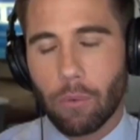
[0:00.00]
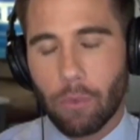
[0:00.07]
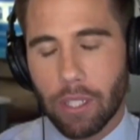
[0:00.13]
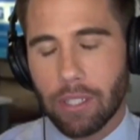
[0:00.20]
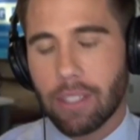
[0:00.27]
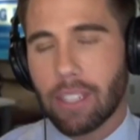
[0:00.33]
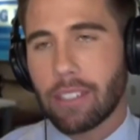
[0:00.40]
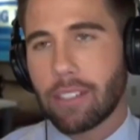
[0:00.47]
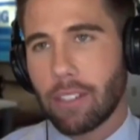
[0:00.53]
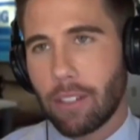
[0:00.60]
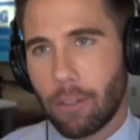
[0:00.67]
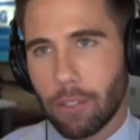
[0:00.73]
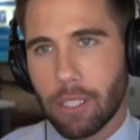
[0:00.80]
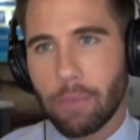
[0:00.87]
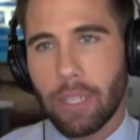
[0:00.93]
When this
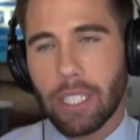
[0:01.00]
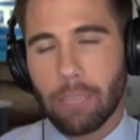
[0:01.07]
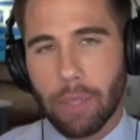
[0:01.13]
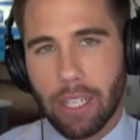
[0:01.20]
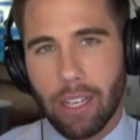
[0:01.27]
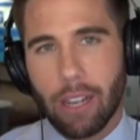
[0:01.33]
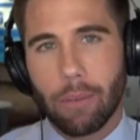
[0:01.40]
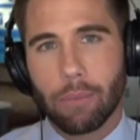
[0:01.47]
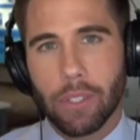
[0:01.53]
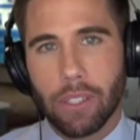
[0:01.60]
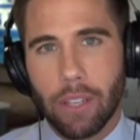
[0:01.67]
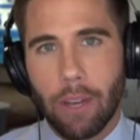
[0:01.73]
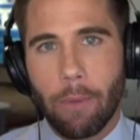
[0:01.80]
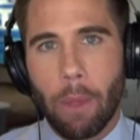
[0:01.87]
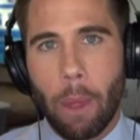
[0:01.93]
ultimately
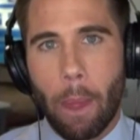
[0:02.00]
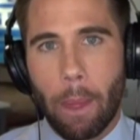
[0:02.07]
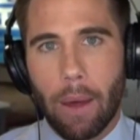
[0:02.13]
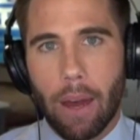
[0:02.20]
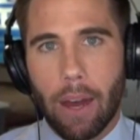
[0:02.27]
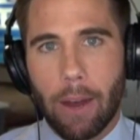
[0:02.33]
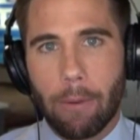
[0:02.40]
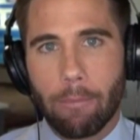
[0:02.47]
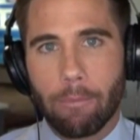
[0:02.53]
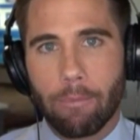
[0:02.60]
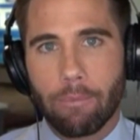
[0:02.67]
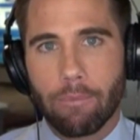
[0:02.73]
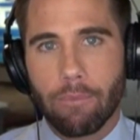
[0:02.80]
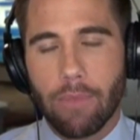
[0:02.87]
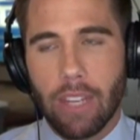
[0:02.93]
becomes um,
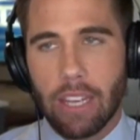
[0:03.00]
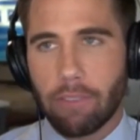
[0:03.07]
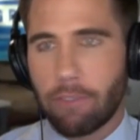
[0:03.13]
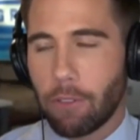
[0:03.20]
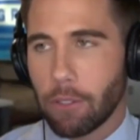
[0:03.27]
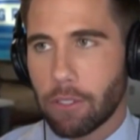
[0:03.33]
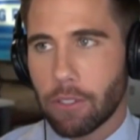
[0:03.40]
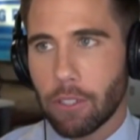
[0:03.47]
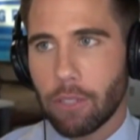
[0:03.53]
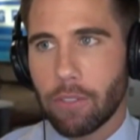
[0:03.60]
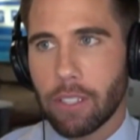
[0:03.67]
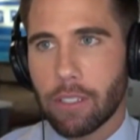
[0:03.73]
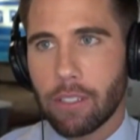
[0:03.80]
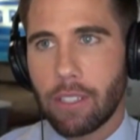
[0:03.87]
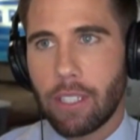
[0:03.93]
in full
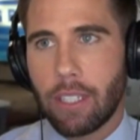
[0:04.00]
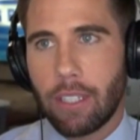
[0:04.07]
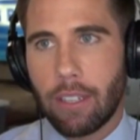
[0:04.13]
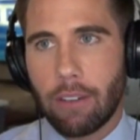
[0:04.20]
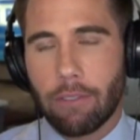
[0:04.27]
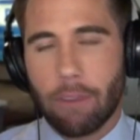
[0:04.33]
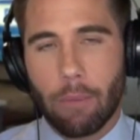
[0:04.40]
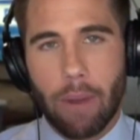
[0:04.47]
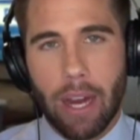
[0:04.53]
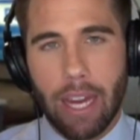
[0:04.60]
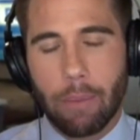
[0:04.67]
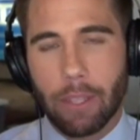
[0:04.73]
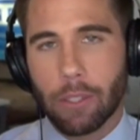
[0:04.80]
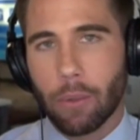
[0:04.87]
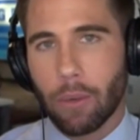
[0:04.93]
service from
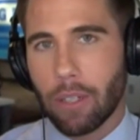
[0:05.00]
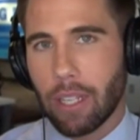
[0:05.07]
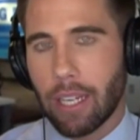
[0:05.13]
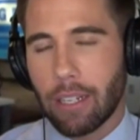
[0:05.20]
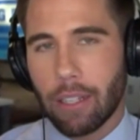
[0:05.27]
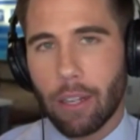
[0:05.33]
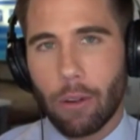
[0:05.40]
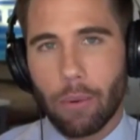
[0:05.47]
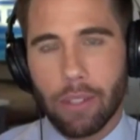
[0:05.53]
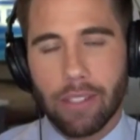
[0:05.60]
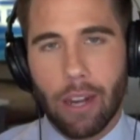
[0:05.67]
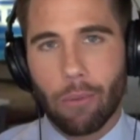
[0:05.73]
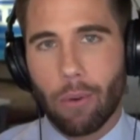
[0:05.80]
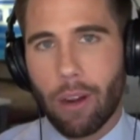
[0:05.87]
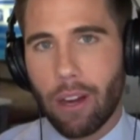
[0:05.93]
Miami to Orlando, what does
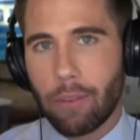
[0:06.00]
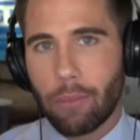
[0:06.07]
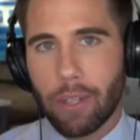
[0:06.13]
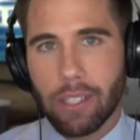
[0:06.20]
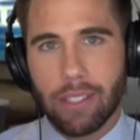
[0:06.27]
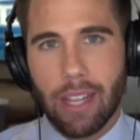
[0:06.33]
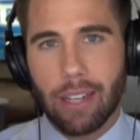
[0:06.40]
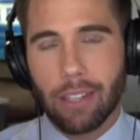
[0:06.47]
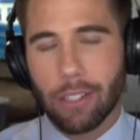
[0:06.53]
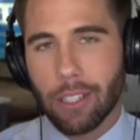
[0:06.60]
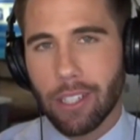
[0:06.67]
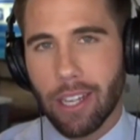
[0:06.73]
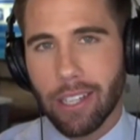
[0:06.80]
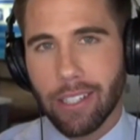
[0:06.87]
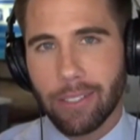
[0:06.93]
that run? What does that
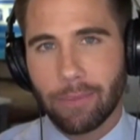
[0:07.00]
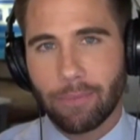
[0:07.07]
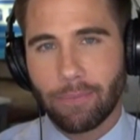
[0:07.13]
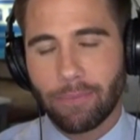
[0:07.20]
look like?